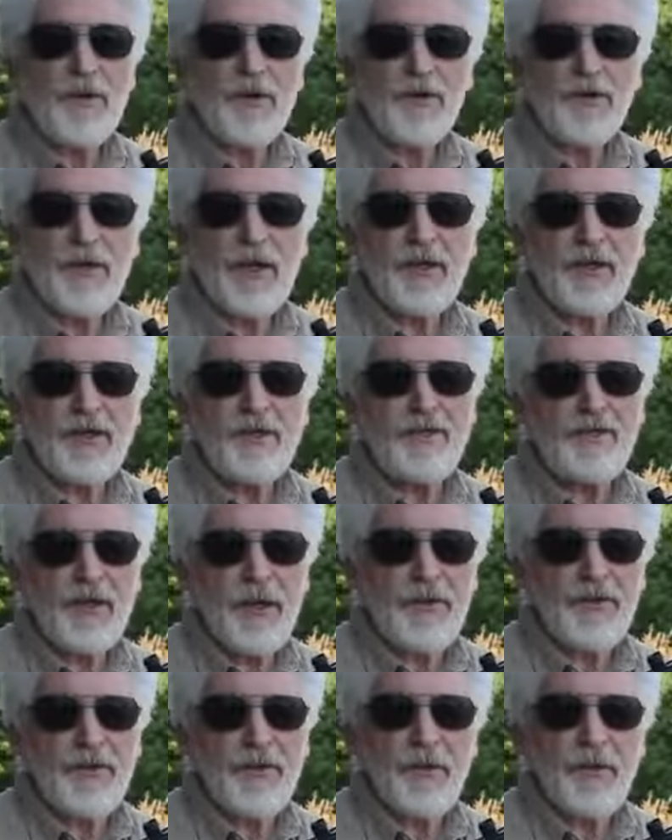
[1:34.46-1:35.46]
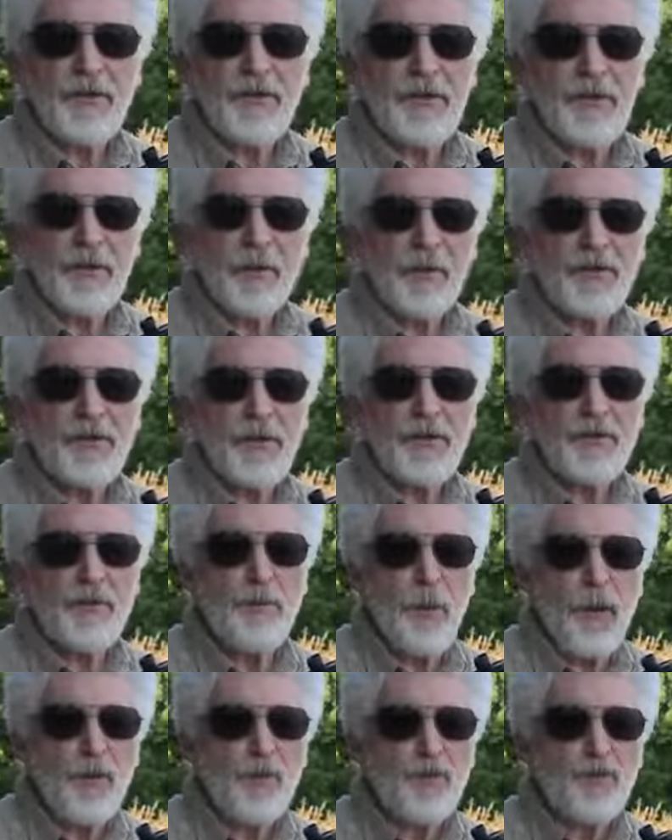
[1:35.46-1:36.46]
distinctive feature is the Uzi's
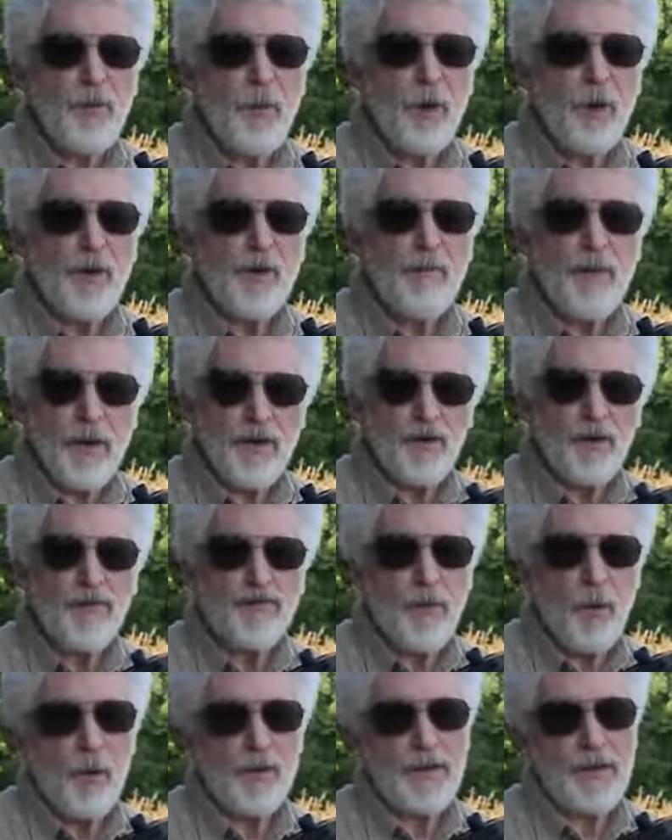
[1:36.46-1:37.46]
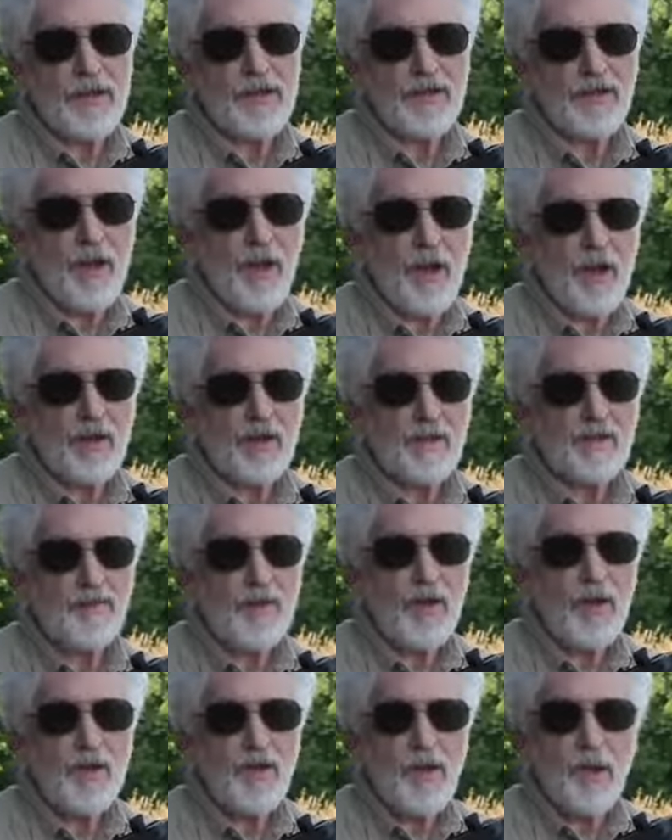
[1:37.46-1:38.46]
benchmark metal folding stock,
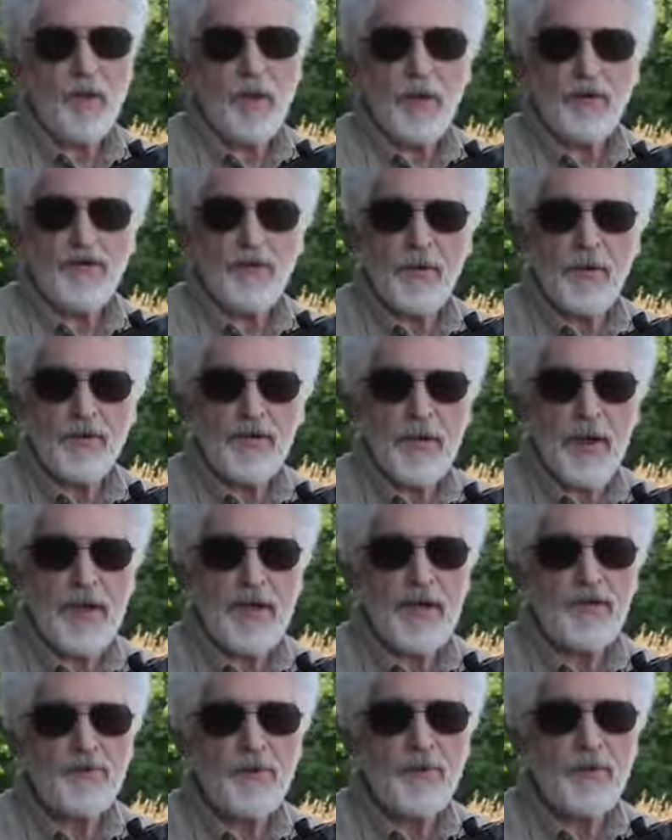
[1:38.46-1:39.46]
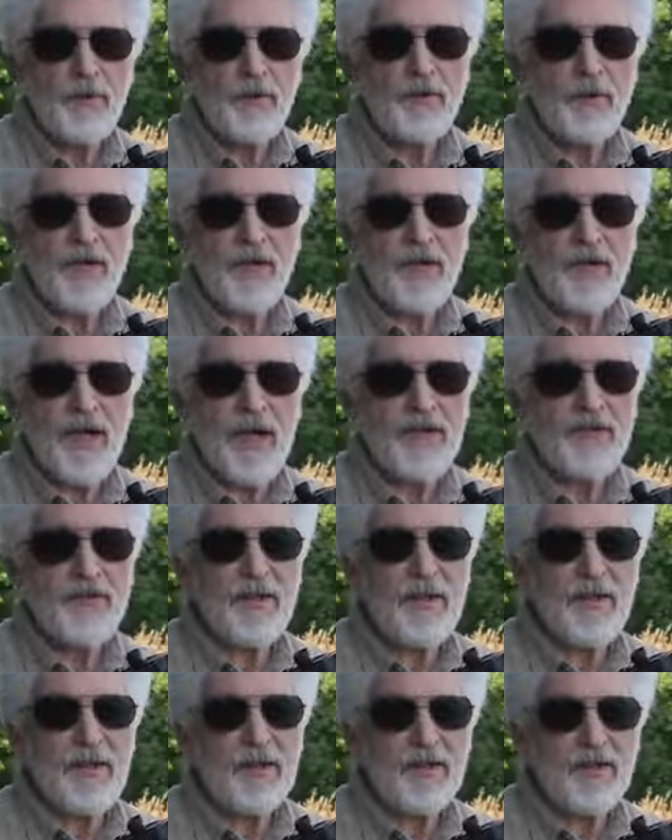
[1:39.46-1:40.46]
the original design introduced in the
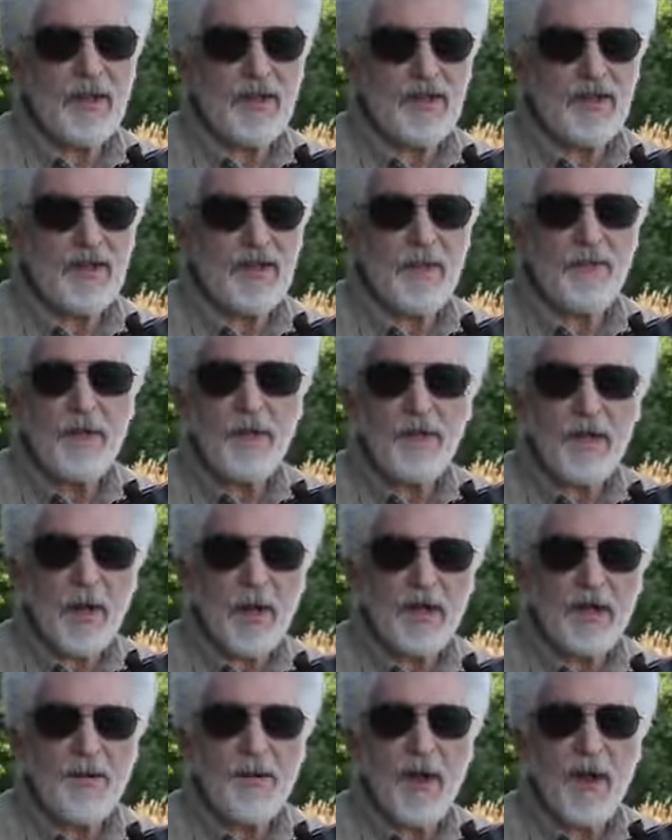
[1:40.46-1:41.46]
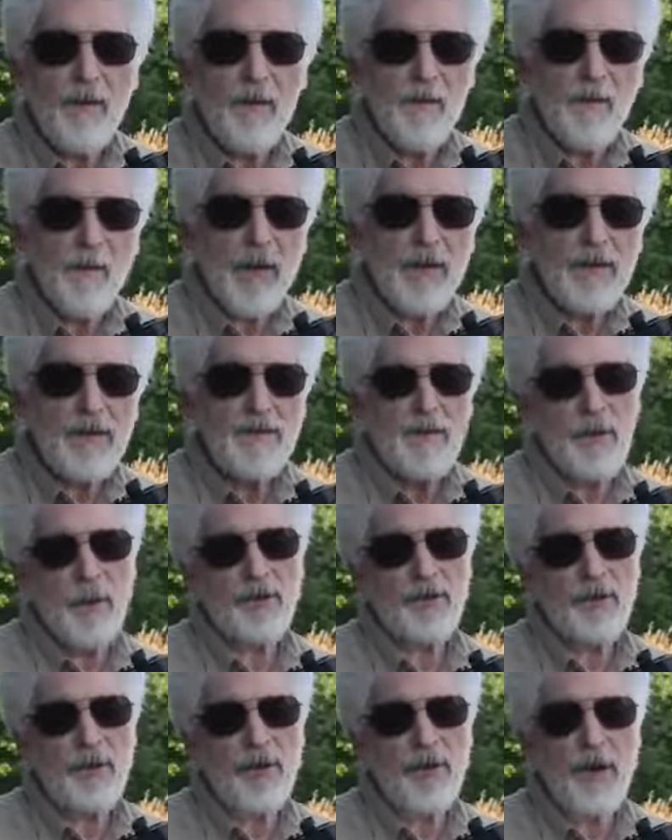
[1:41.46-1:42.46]
1960s and regarded by many
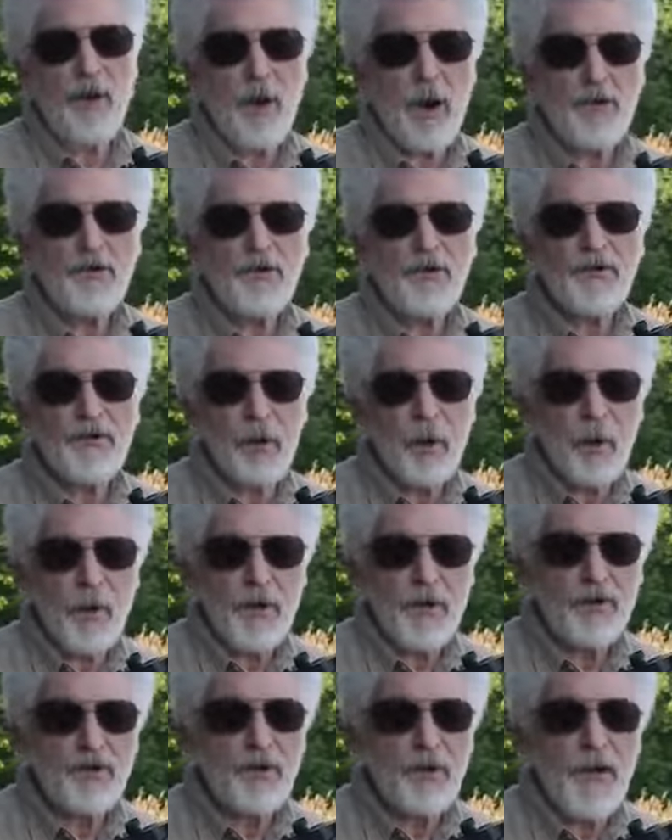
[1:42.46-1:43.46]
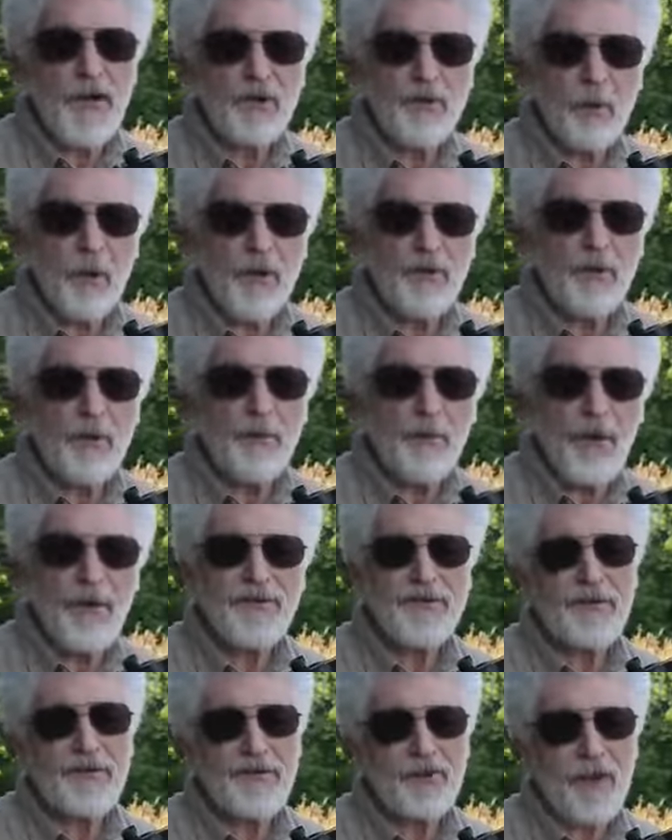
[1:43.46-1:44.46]
military arms historians as one of the
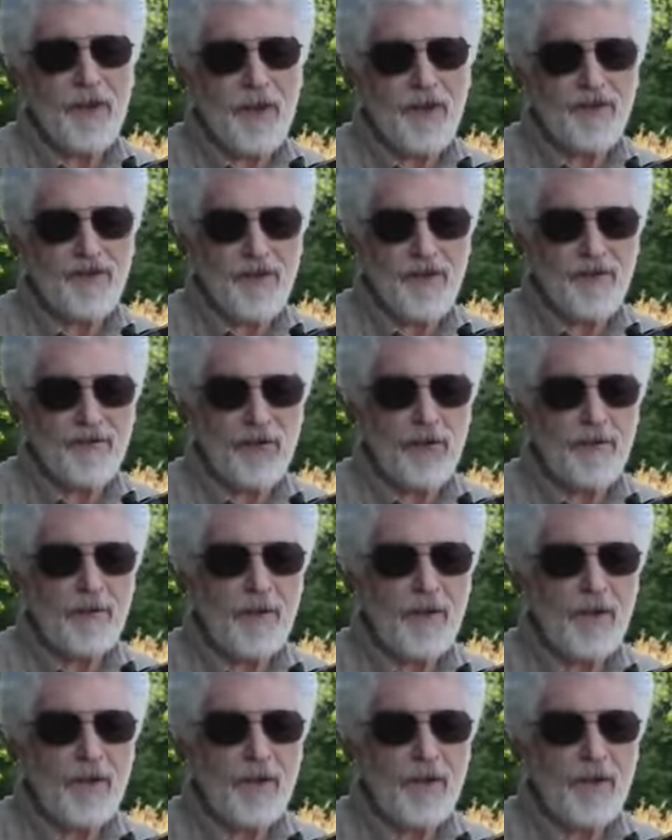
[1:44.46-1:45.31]
best designs ever.